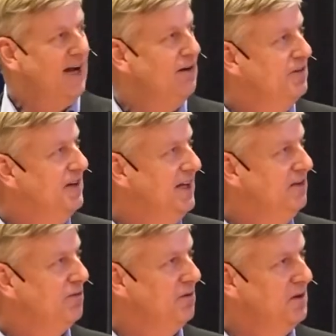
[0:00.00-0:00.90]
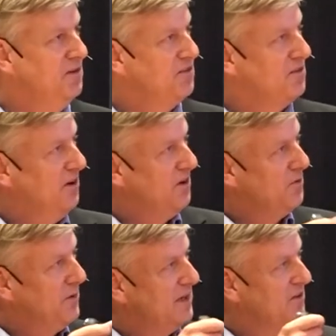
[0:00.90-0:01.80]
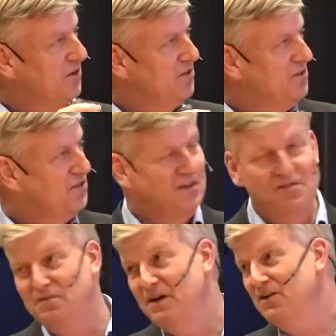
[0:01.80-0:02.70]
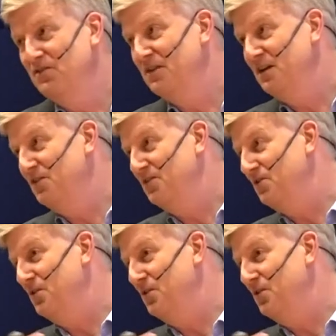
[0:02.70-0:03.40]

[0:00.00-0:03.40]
have an influence on whether such a situation is,